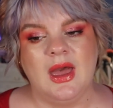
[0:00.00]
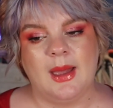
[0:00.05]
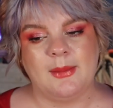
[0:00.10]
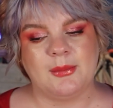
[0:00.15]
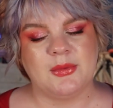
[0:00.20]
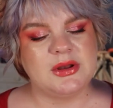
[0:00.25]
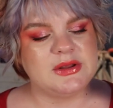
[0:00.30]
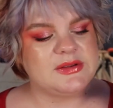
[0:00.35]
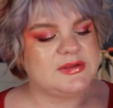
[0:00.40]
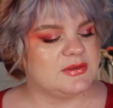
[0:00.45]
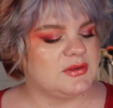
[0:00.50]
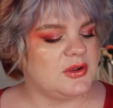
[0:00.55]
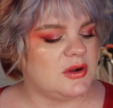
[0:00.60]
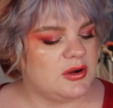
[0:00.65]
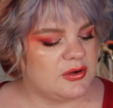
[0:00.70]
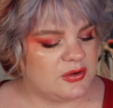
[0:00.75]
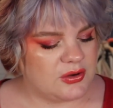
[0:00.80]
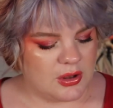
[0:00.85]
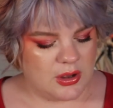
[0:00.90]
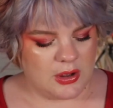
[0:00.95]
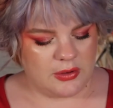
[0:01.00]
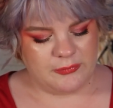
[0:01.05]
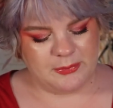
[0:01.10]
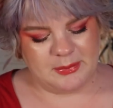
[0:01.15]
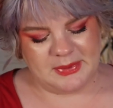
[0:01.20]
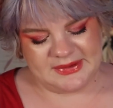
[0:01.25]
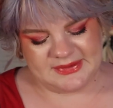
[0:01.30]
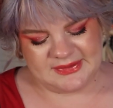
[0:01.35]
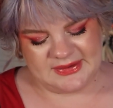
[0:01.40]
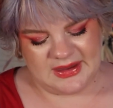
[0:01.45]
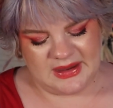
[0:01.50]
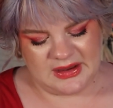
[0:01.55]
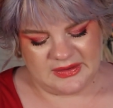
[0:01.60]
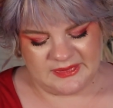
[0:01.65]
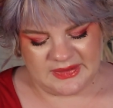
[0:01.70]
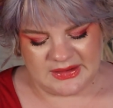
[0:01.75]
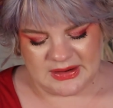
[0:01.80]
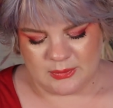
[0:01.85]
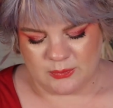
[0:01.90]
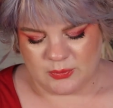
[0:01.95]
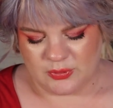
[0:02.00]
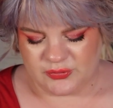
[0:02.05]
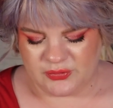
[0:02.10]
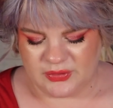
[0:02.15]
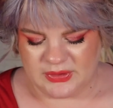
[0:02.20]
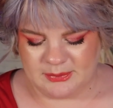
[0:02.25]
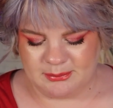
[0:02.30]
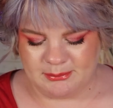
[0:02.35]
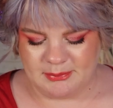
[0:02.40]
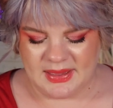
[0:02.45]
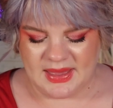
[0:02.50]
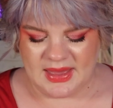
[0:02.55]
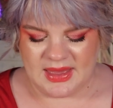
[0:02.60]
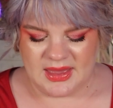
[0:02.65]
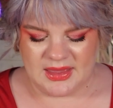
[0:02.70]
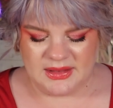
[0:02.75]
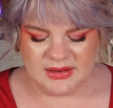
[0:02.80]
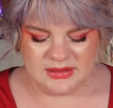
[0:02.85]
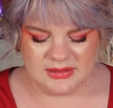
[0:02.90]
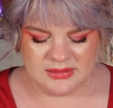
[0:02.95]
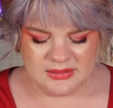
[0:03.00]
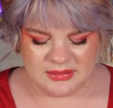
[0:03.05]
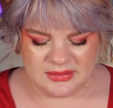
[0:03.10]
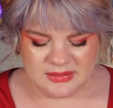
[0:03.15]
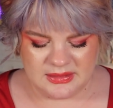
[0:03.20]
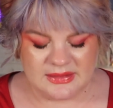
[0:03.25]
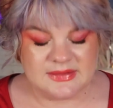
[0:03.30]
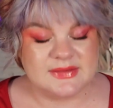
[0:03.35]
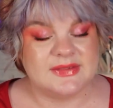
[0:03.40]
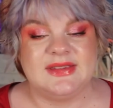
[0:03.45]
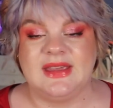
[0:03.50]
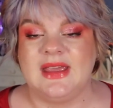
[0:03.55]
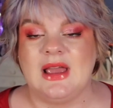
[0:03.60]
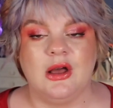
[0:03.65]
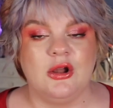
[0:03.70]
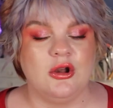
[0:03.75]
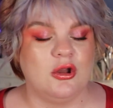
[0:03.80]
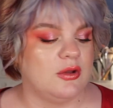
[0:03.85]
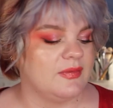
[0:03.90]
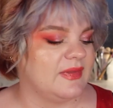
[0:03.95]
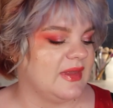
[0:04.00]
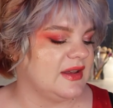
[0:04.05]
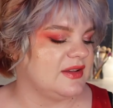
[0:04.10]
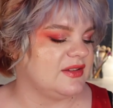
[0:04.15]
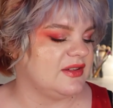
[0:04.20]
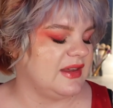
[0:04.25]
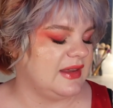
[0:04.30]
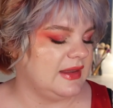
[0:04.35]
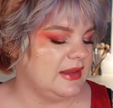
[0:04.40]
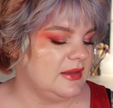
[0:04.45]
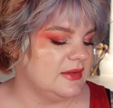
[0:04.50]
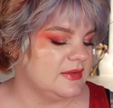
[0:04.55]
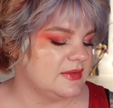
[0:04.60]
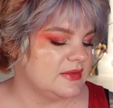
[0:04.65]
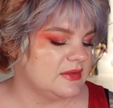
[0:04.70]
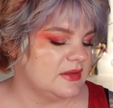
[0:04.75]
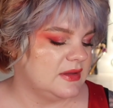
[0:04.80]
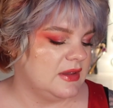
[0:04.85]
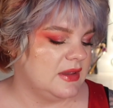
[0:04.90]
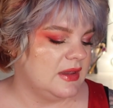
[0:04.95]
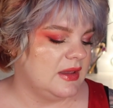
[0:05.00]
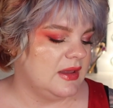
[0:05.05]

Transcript: I'm gonna start off by saying that I want to hit pan and see how long that takes.